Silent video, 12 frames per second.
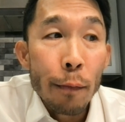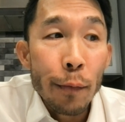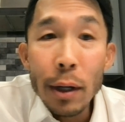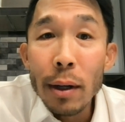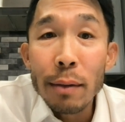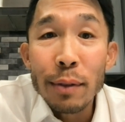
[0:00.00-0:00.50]

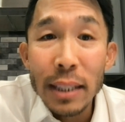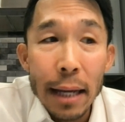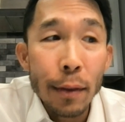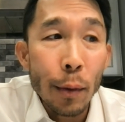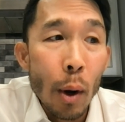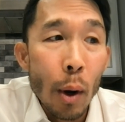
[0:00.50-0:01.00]
Fear of
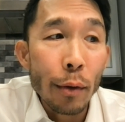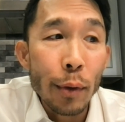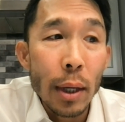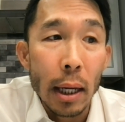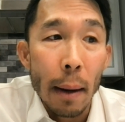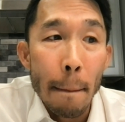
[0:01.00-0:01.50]
saying the wrong
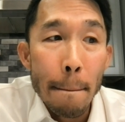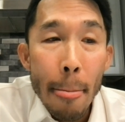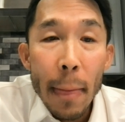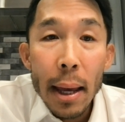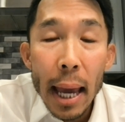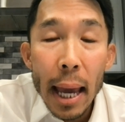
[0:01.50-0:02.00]
thing.
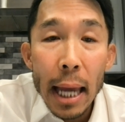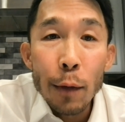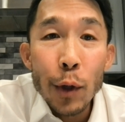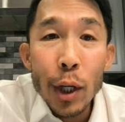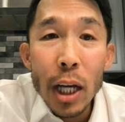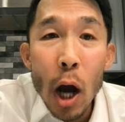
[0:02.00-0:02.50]
And
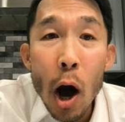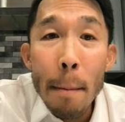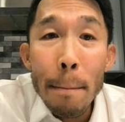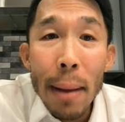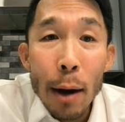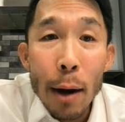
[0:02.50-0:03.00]
if you
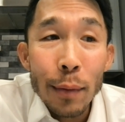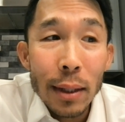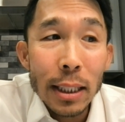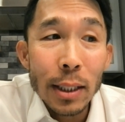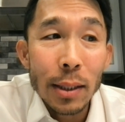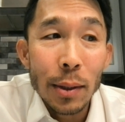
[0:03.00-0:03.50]
compound
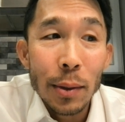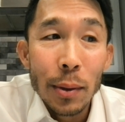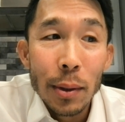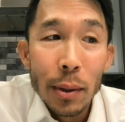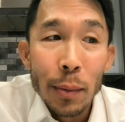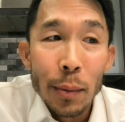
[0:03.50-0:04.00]
this
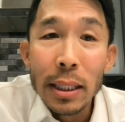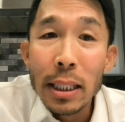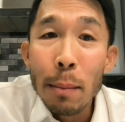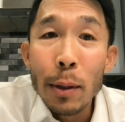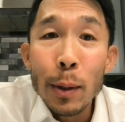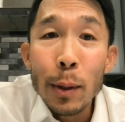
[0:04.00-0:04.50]
with
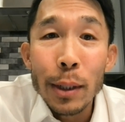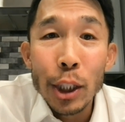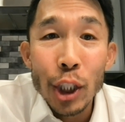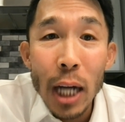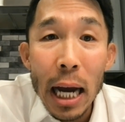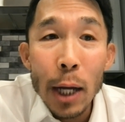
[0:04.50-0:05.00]
someone who is
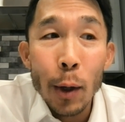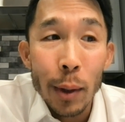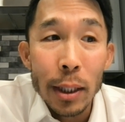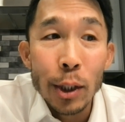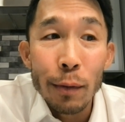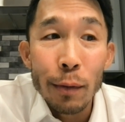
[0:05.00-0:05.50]
shy
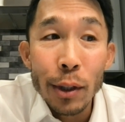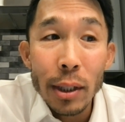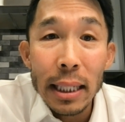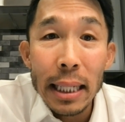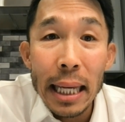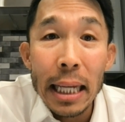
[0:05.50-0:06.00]
or
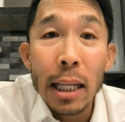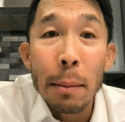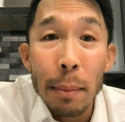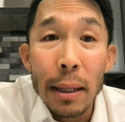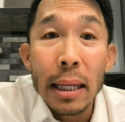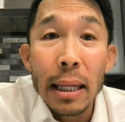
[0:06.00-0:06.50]
introvert, it
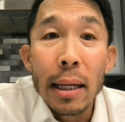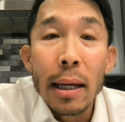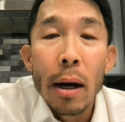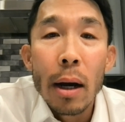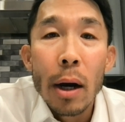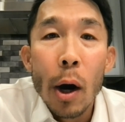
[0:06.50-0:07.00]
can be
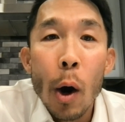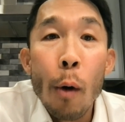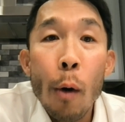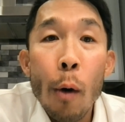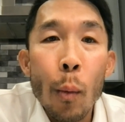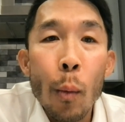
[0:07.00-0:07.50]

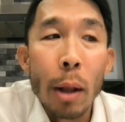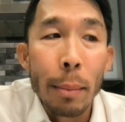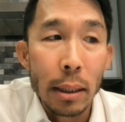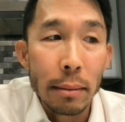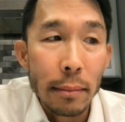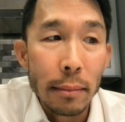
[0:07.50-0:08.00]

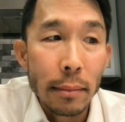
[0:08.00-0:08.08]
overwhelming.